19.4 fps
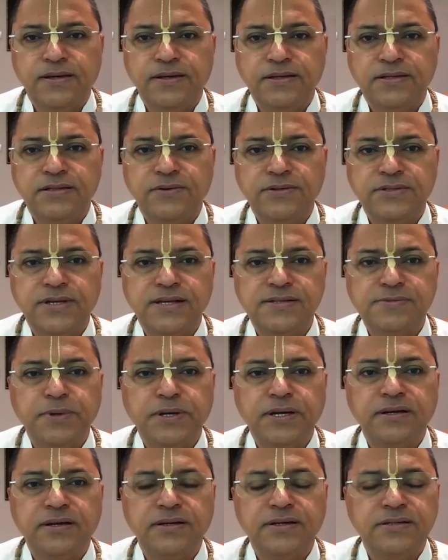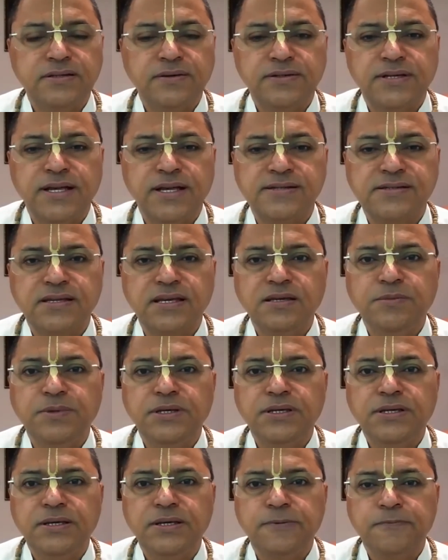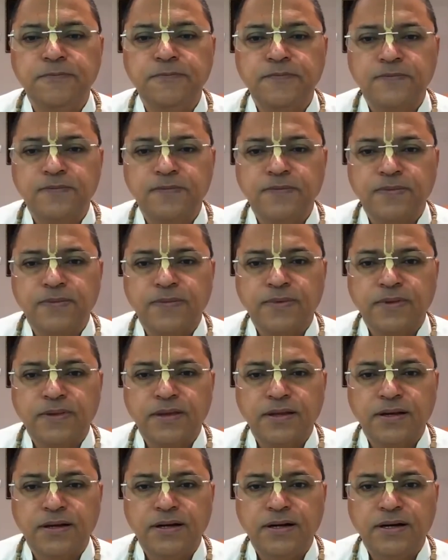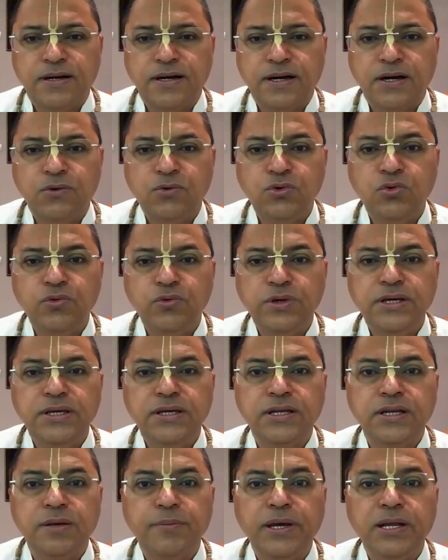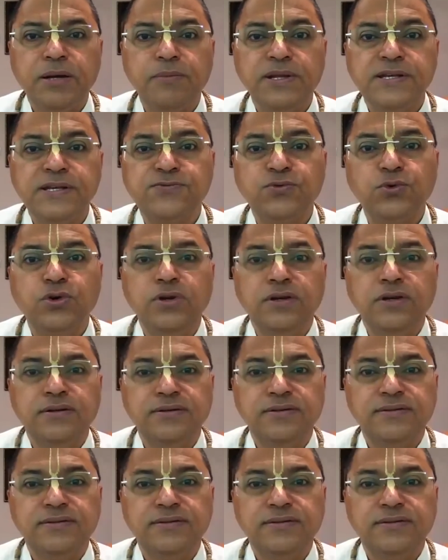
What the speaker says: And she was asking me, how do we remain blissful?